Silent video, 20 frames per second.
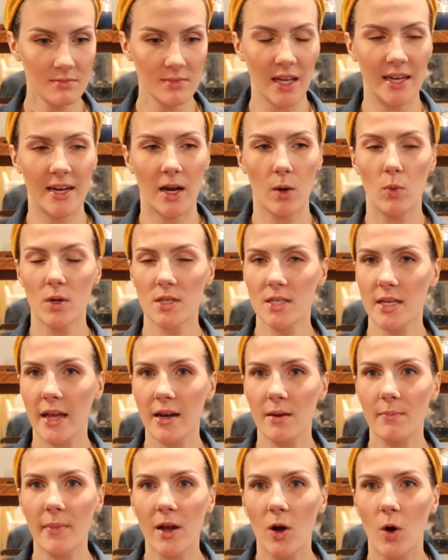And I wasn't
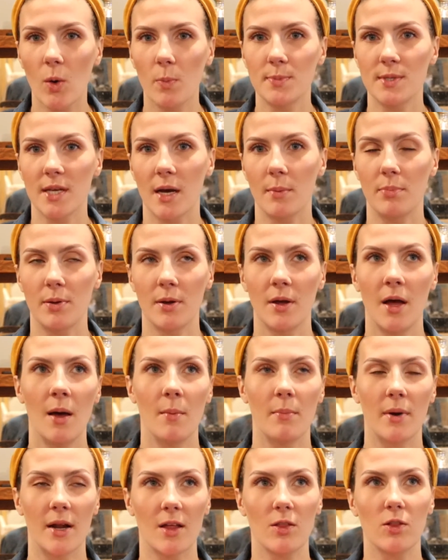getting my hopes up,
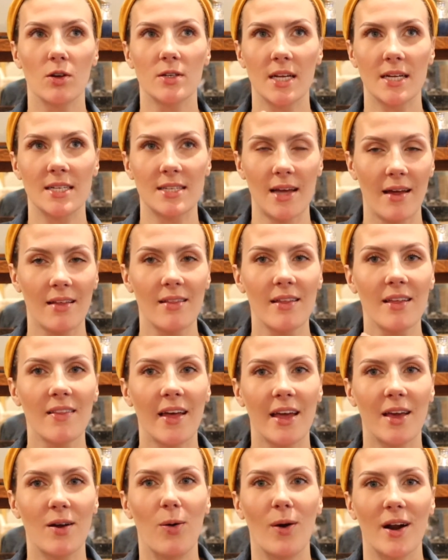but it looked exactly
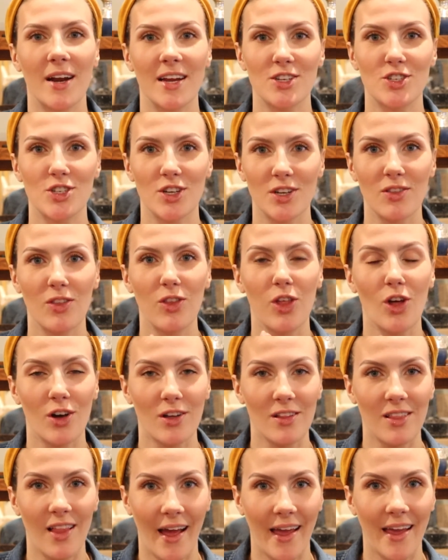like what it should
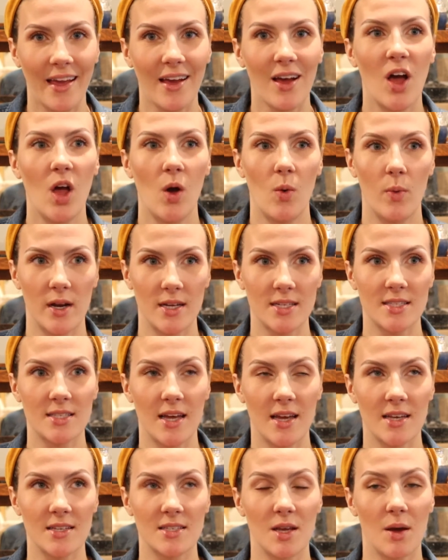look like when it
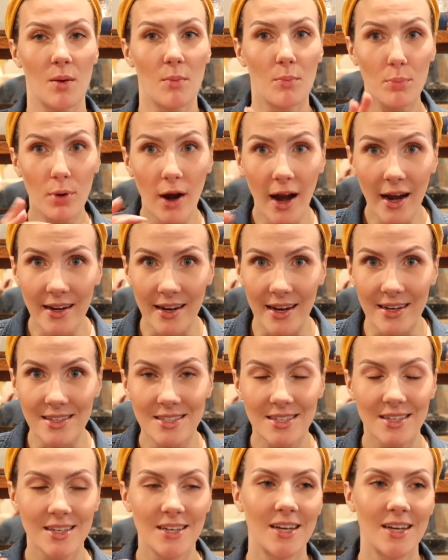says pregnant.